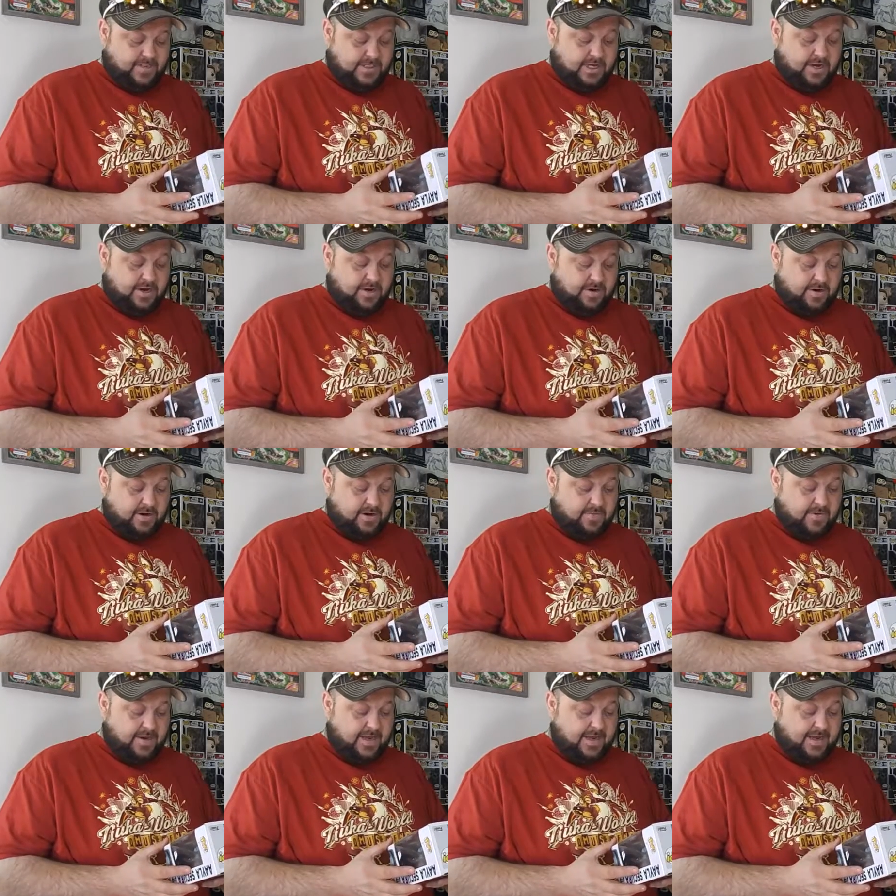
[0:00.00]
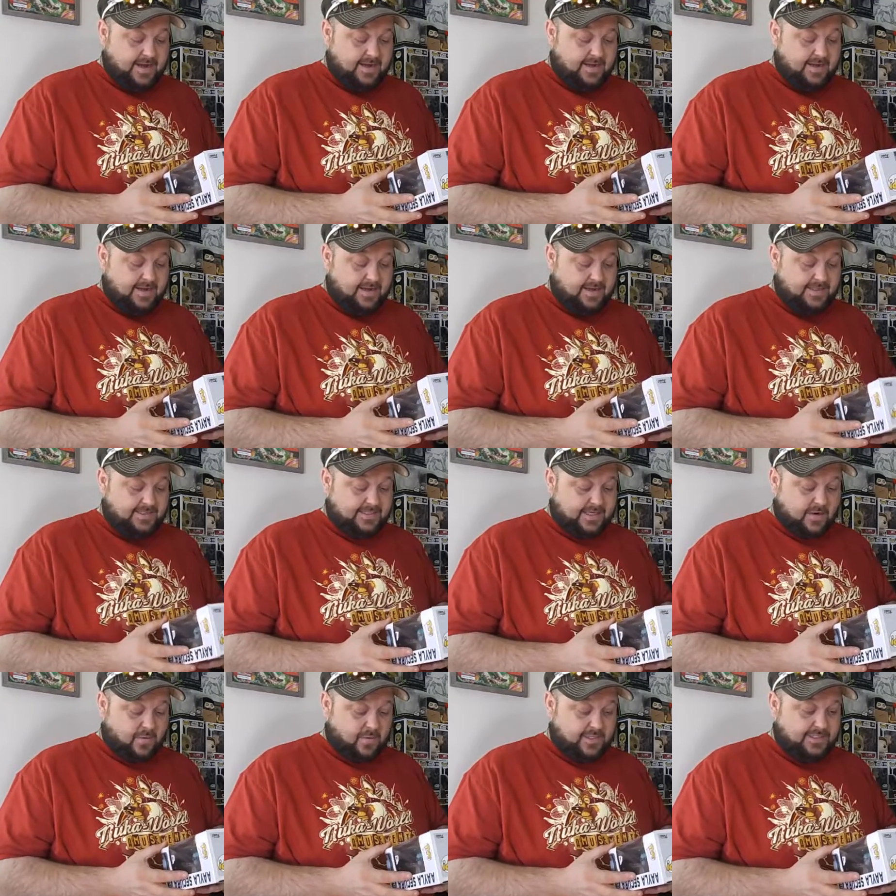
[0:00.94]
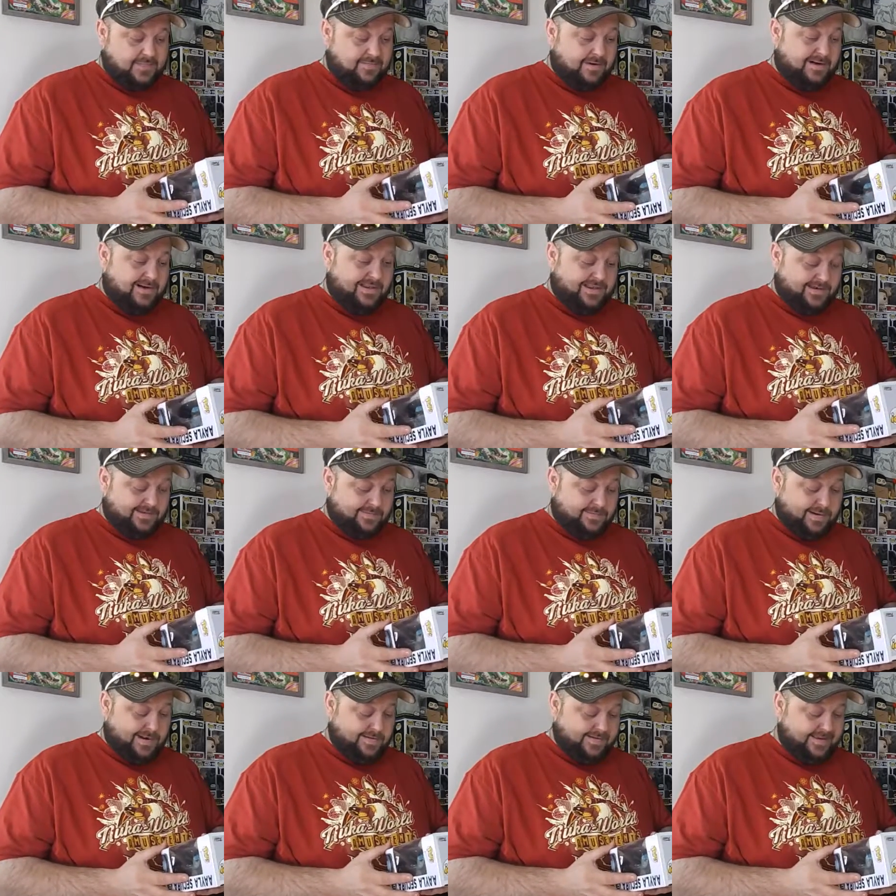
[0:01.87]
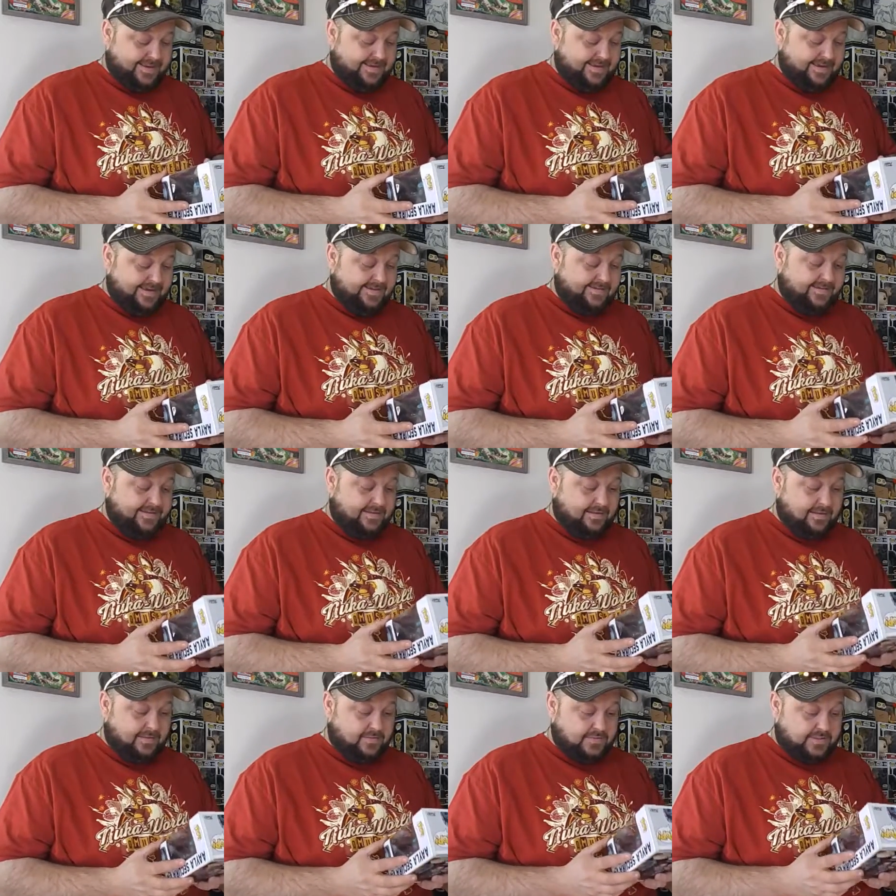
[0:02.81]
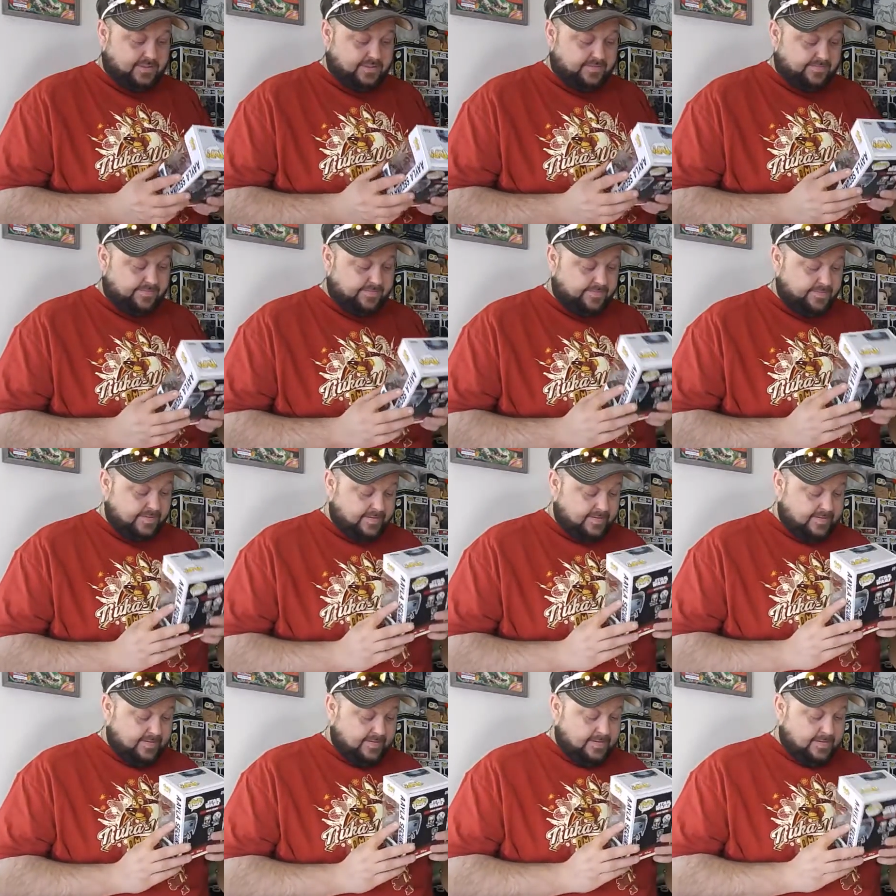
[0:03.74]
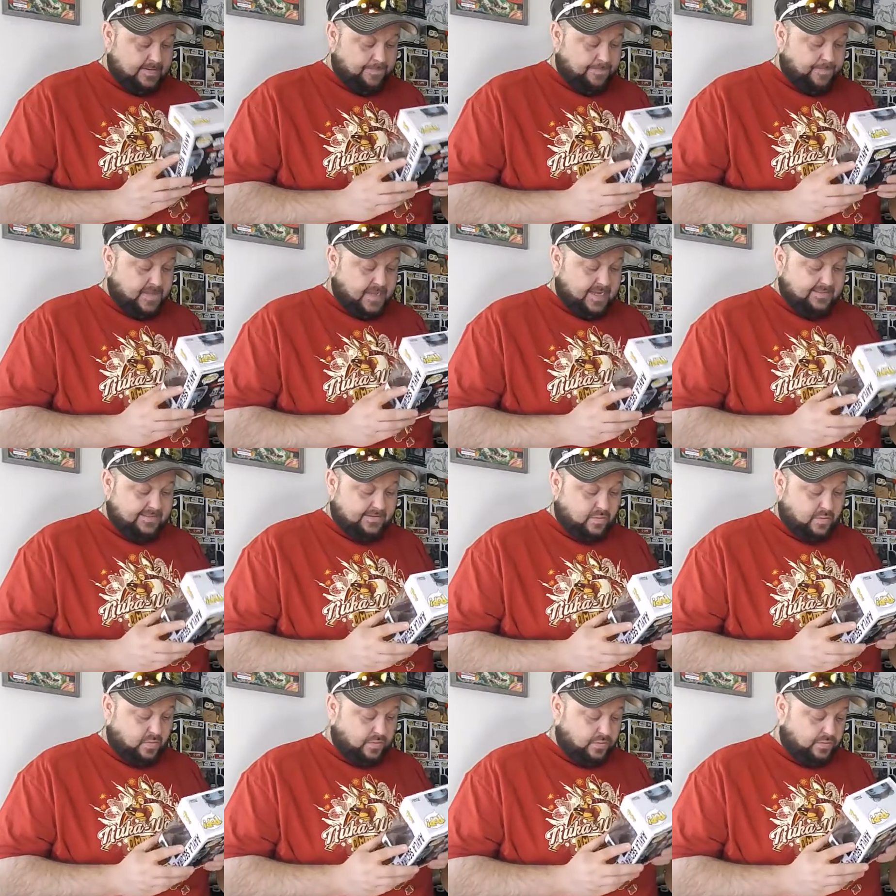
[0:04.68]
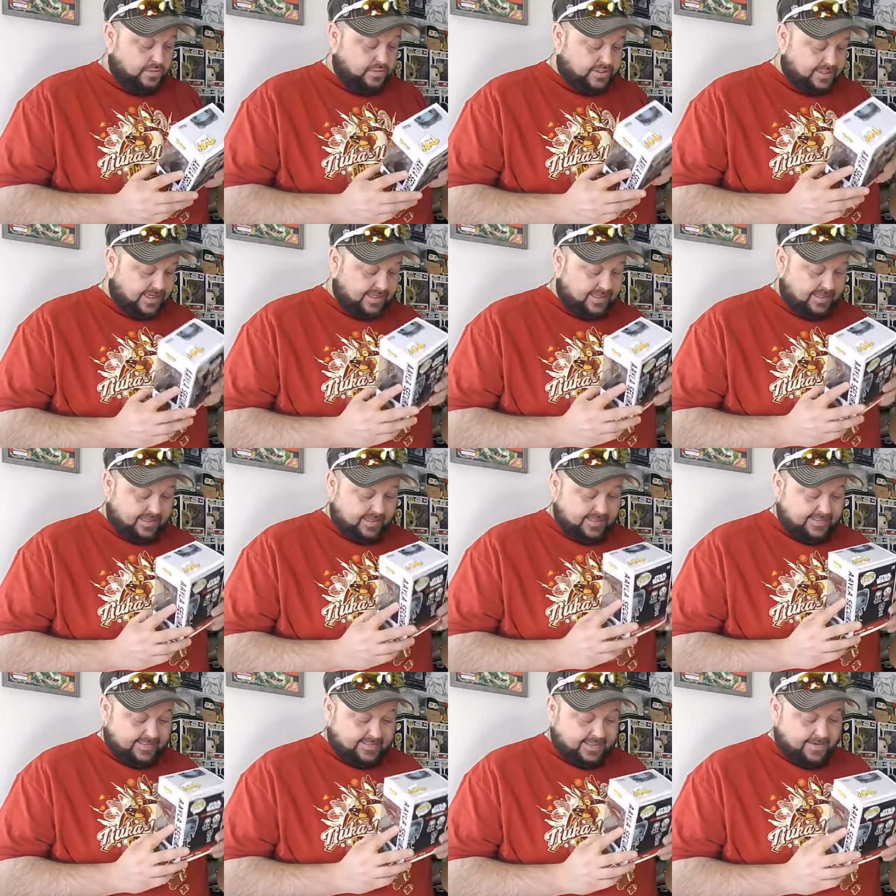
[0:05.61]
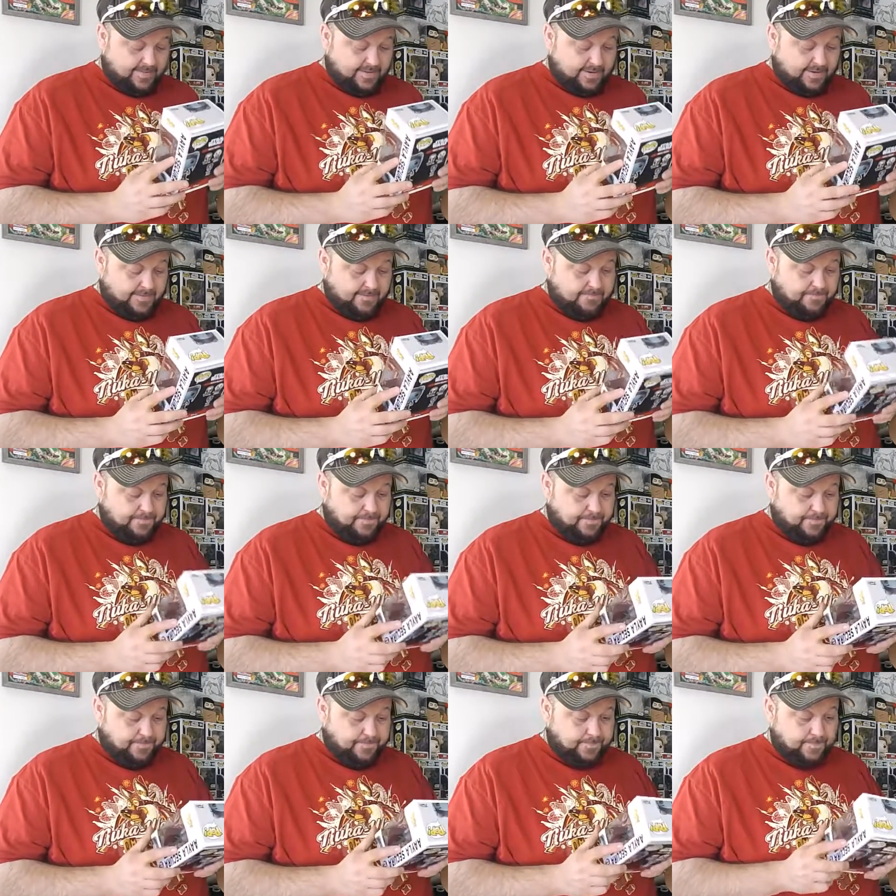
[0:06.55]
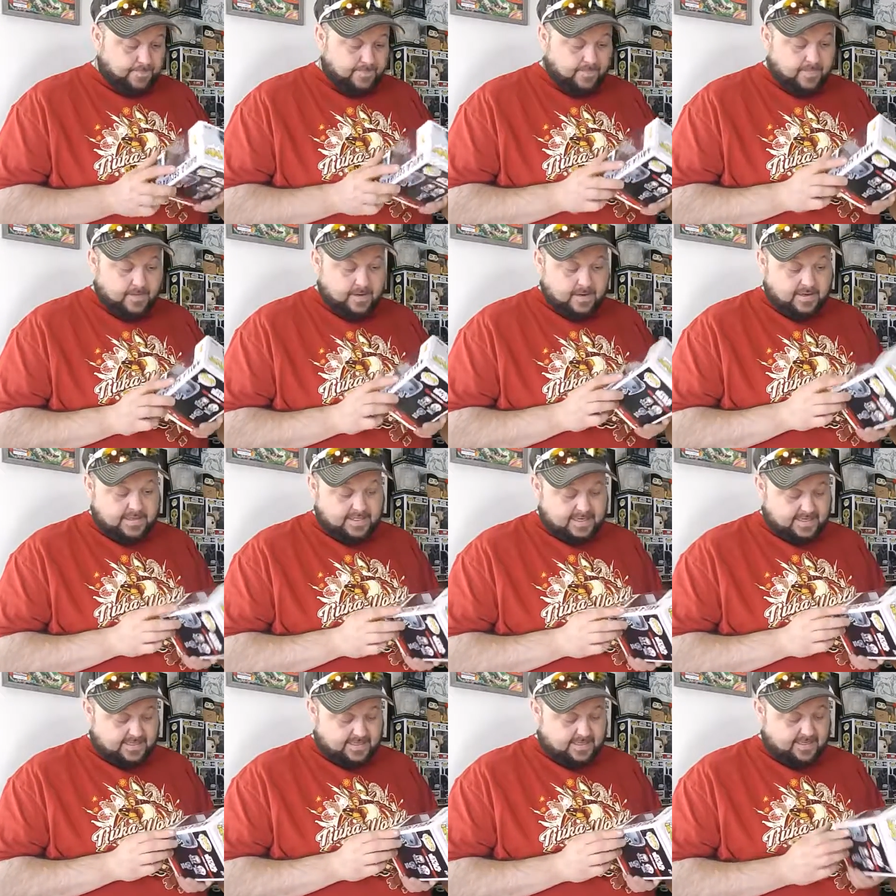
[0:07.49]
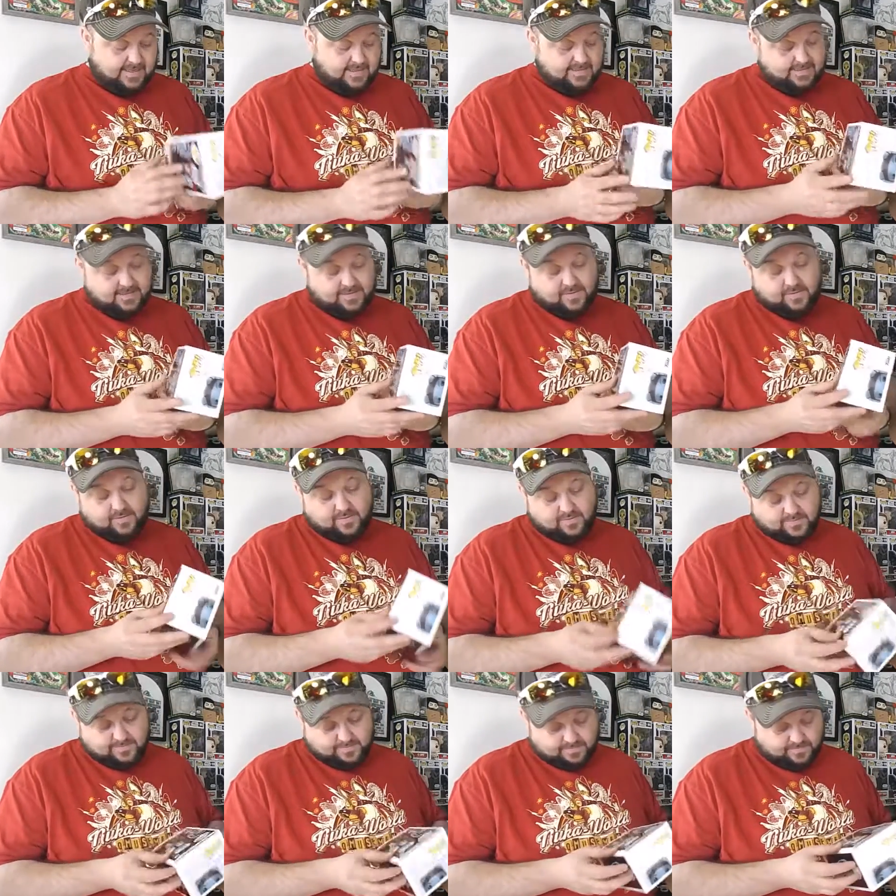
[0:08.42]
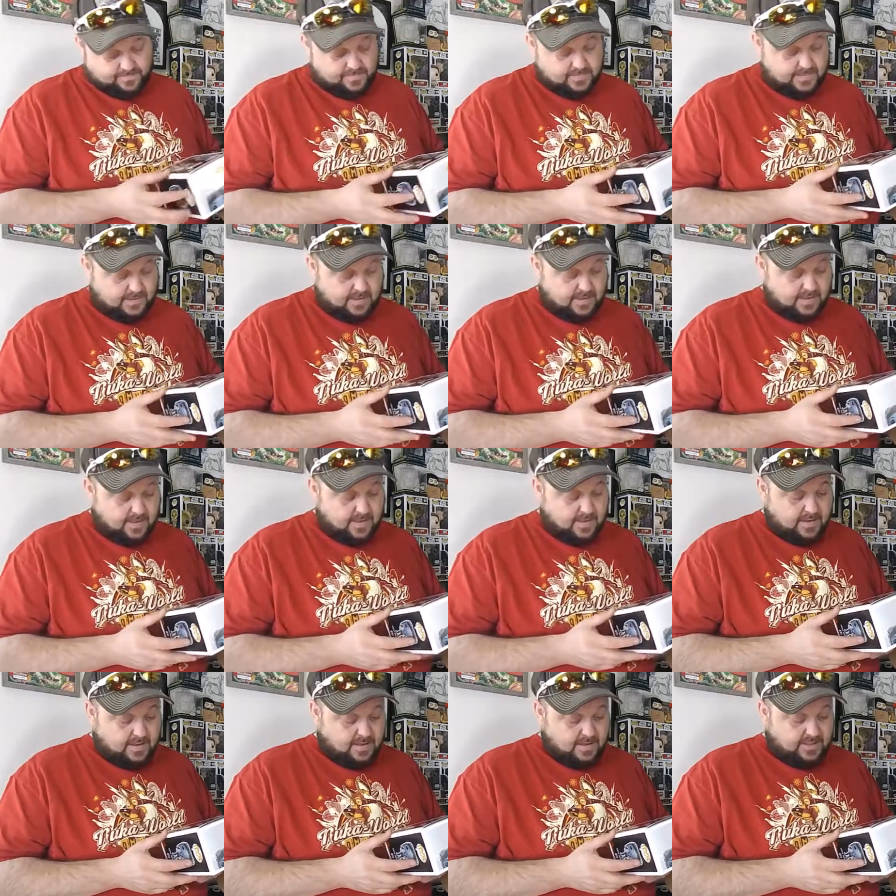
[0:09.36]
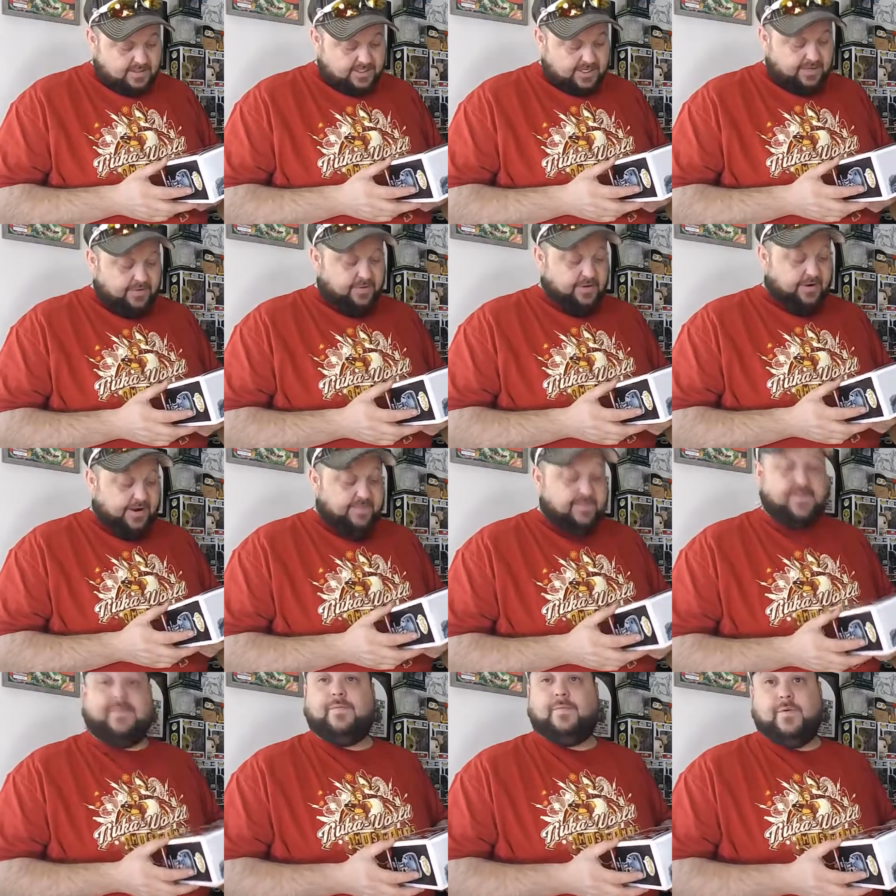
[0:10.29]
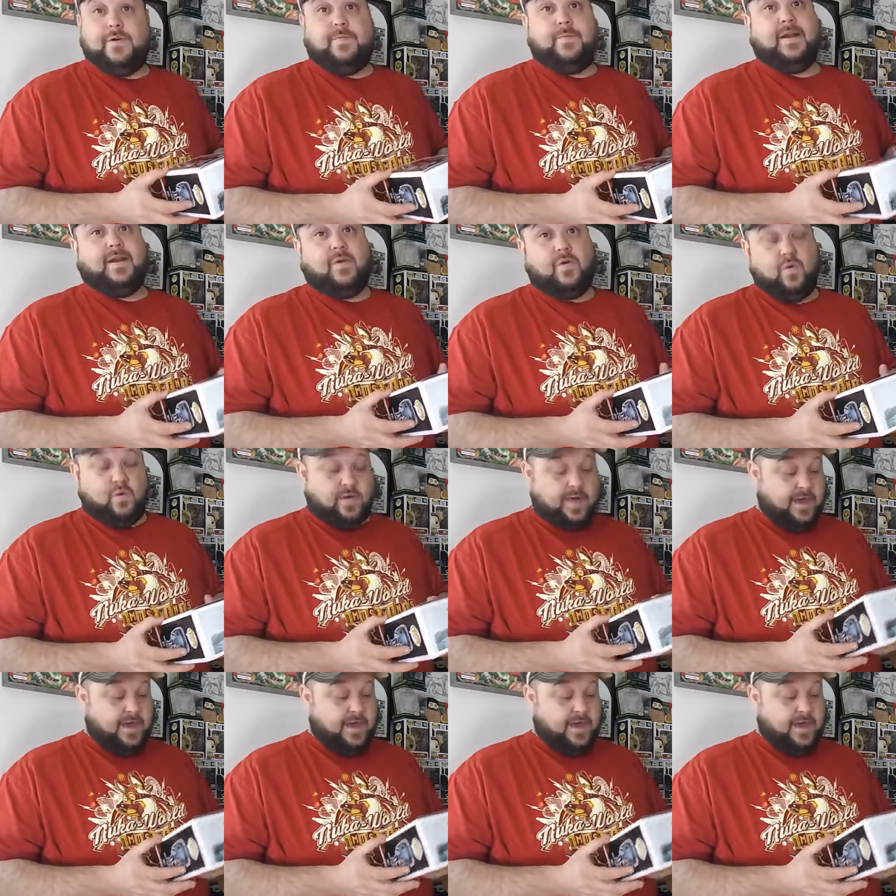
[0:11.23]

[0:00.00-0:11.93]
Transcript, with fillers: Secura. We got uh, Star Wars Smuggler's Bounty exclusive. That's cool. She's got the lightsaber. Dig the, the whole General Grievous would have been cool.